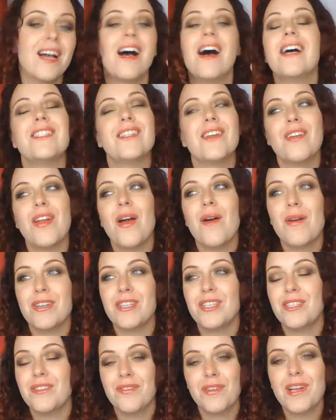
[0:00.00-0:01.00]
I don't know, I
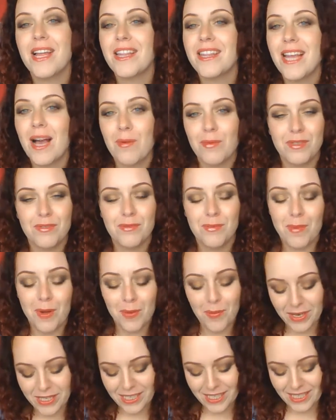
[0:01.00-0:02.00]
just feel like that was for
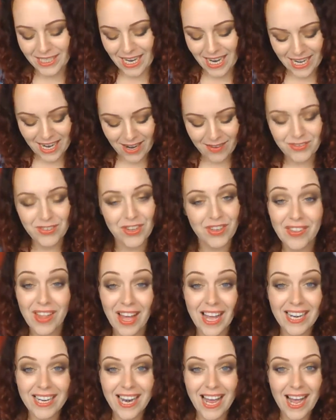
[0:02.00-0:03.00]
my wedding day and I've done
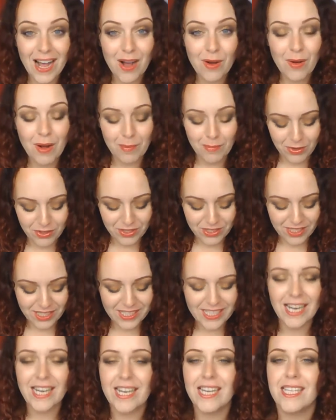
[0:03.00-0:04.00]
that now. And plus the
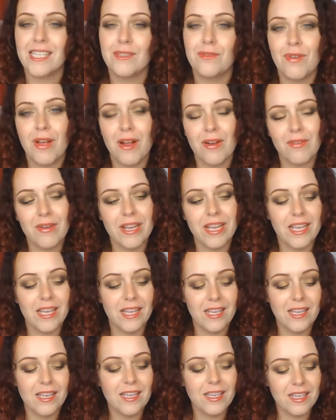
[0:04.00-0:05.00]
scent is
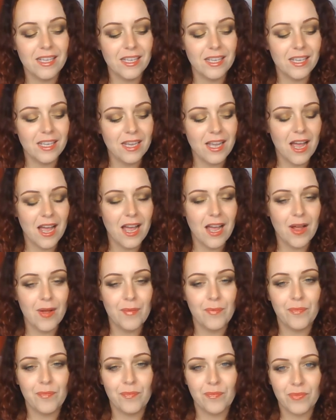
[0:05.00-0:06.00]
very
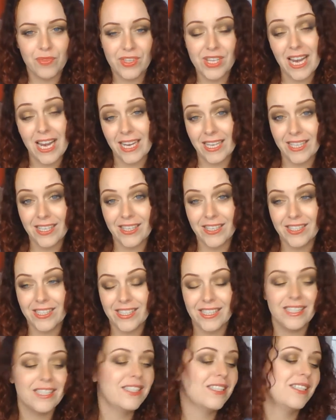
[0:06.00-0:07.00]

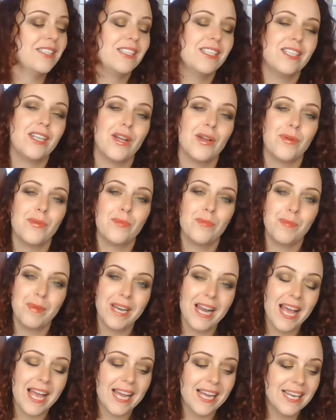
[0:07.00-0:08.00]
delicate and, you know,
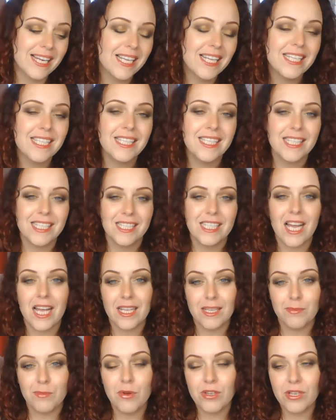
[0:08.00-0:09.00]
plain. It's
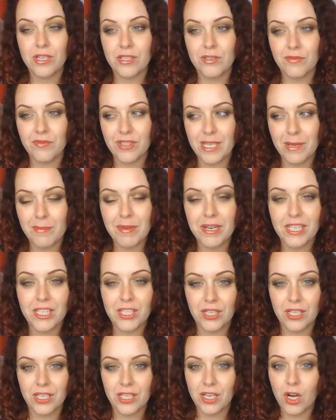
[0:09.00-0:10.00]
like, it's similar
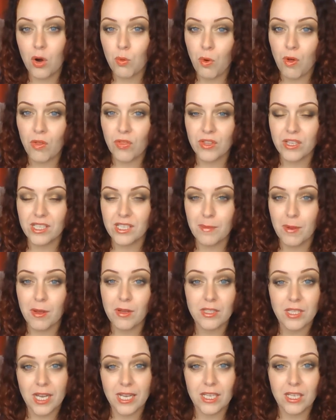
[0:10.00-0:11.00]
to the one that
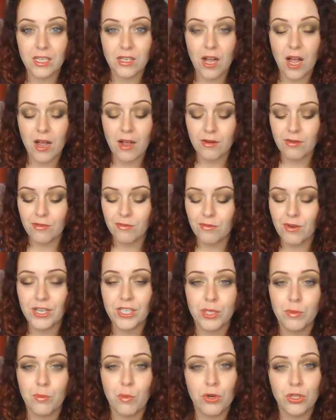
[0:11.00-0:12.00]
smells like
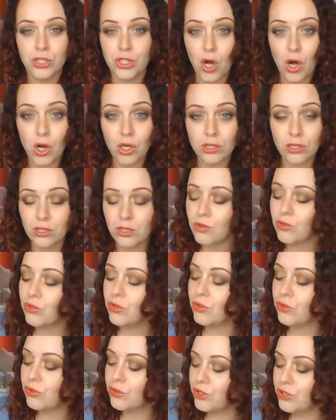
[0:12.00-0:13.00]
freshly washed cotton
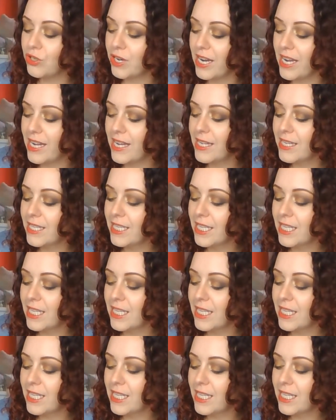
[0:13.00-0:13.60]
or laundry.